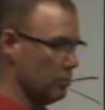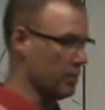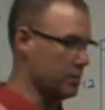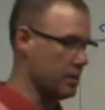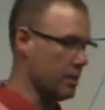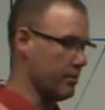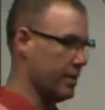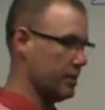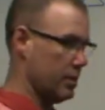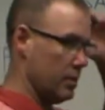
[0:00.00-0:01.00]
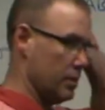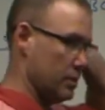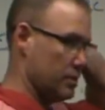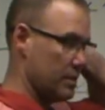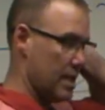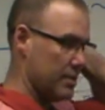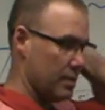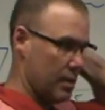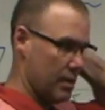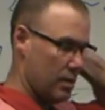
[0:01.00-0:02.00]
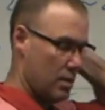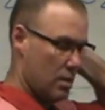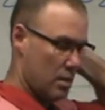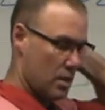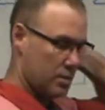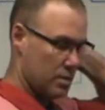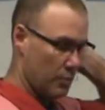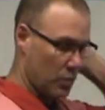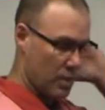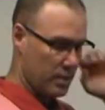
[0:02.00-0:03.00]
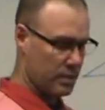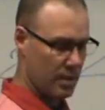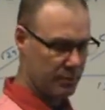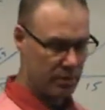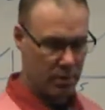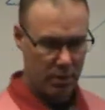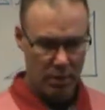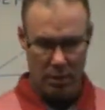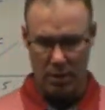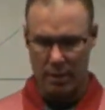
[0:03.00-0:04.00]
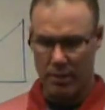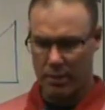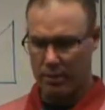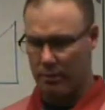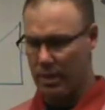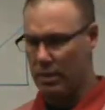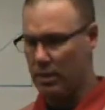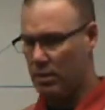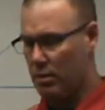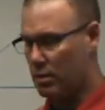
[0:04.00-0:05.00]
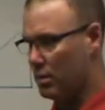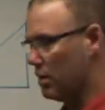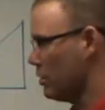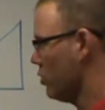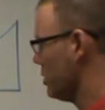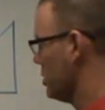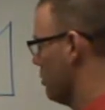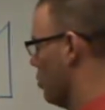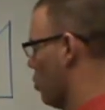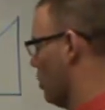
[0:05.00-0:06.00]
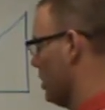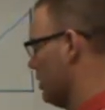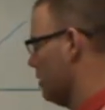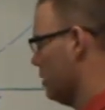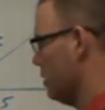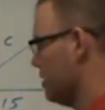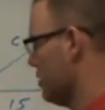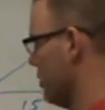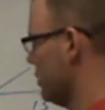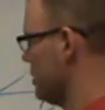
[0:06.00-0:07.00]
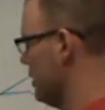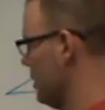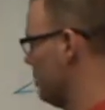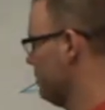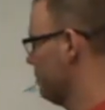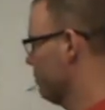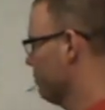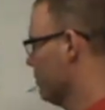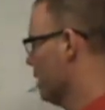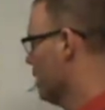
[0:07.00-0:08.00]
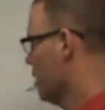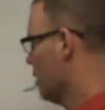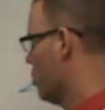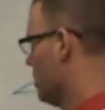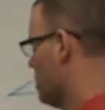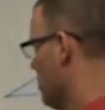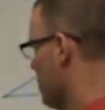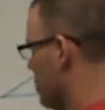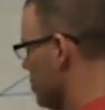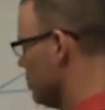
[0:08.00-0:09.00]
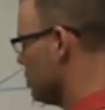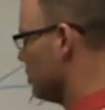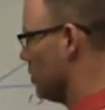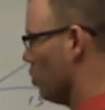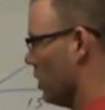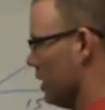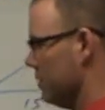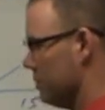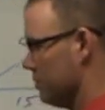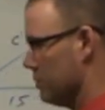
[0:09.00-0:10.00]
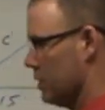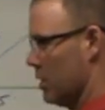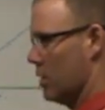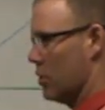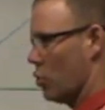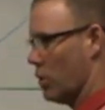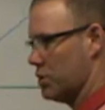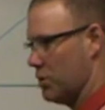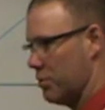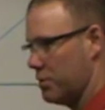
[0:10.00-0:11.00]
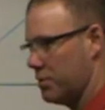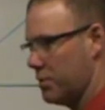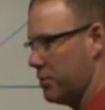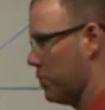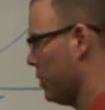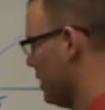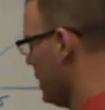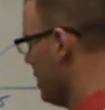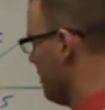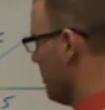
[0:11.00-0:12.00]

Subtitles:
we're going to talk about the set today. Simple concept. In the ready, question number 1 is 13. Question number 2 should be 1. Question number 3